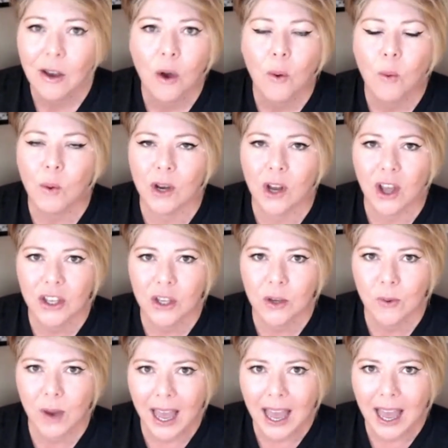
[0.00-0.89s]
when all
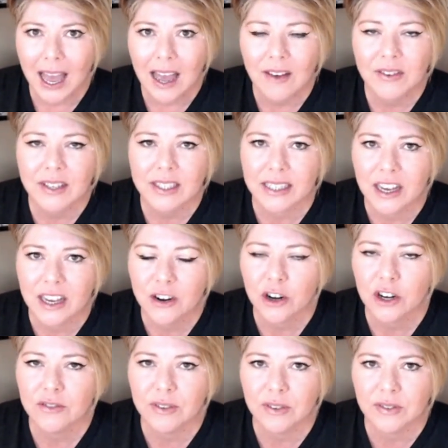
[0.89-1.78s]
you have is
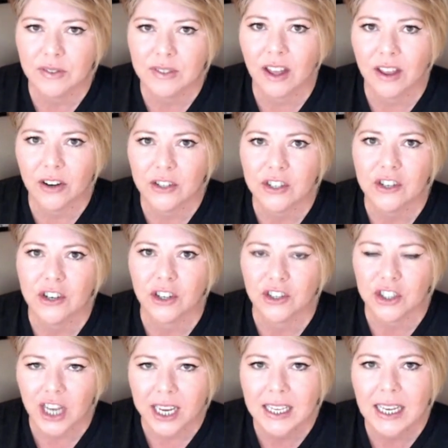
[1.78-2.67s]
$150 in your
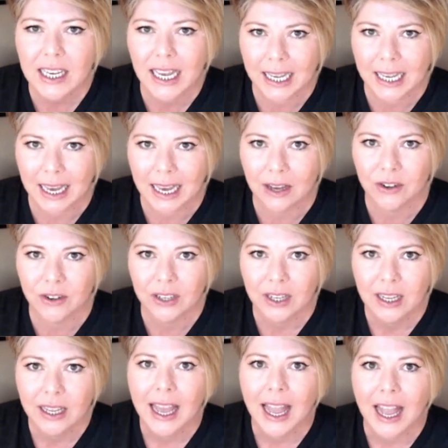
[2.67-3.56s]
checking account
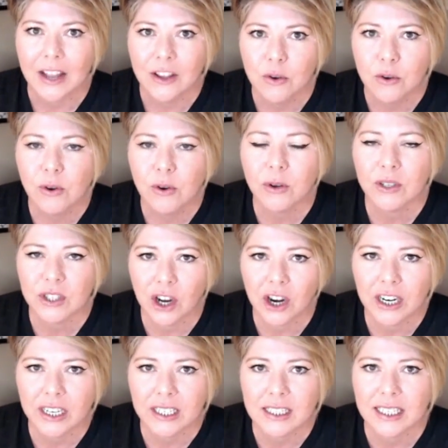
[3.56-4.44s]
and you go to
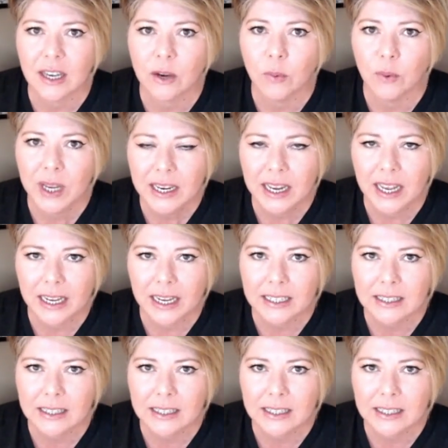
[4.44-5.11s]
Target to get Windex,